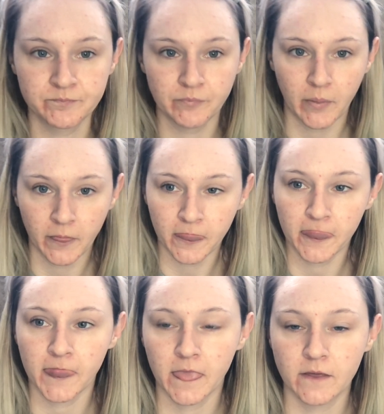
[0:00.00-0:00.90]
this video
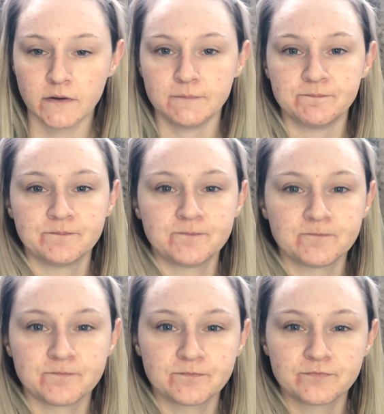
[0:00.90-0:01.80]
with my
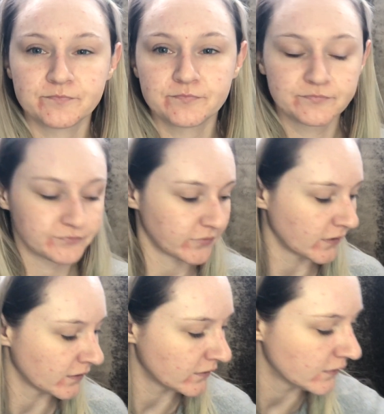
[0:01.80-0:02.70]
microphone, but when I was
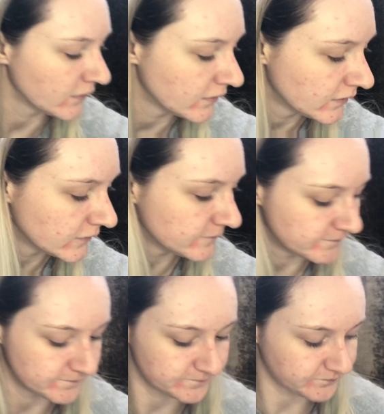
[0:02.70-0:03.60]
editing for some
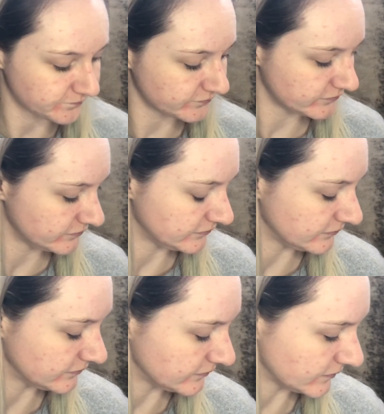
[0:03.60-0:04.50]
reason it's gone all
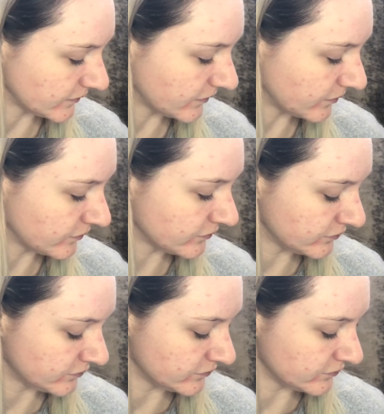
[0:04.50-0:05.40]
funny, so
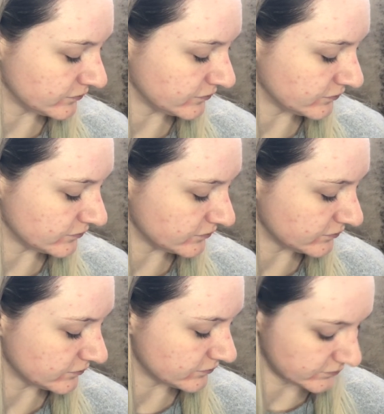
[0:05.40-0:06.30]
I've had to do
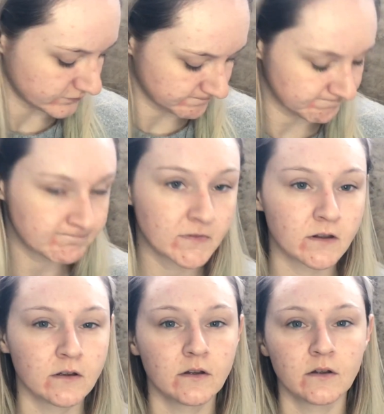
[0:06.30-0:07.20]
a voiceover.
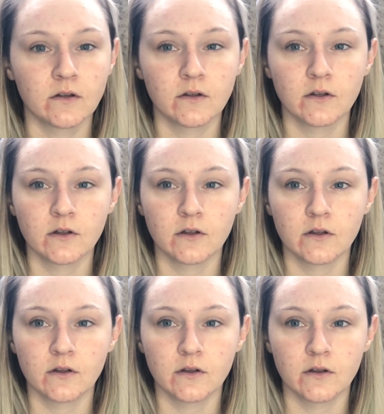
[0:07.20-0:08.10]

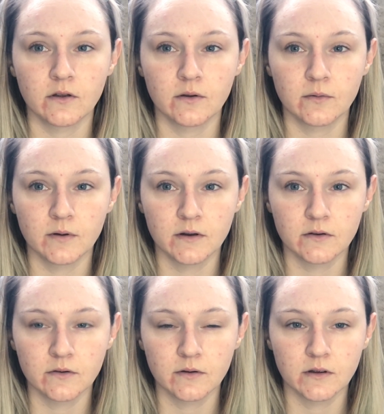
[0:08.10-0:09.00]
But anyway,
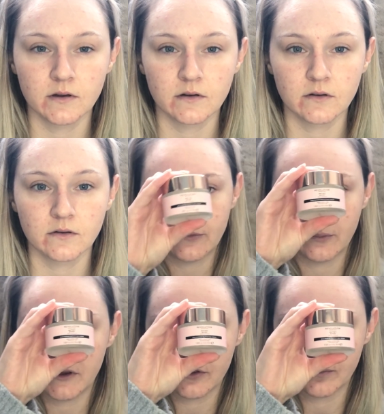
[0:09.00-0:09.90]

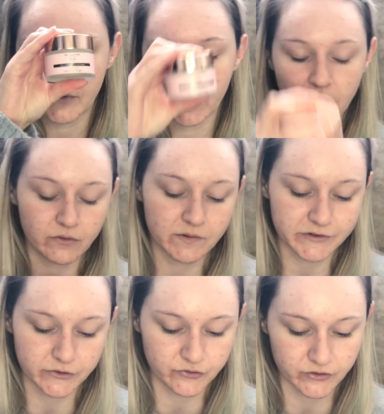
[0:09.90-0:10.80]
I hope you
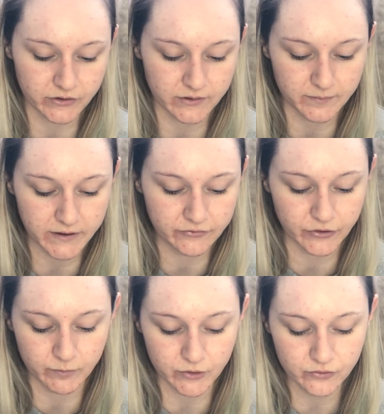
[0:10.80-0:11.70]
enjoy
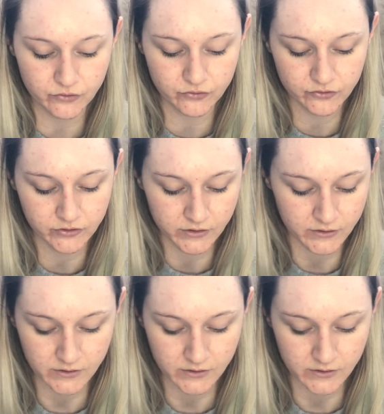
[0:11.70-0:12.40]
and let's get started.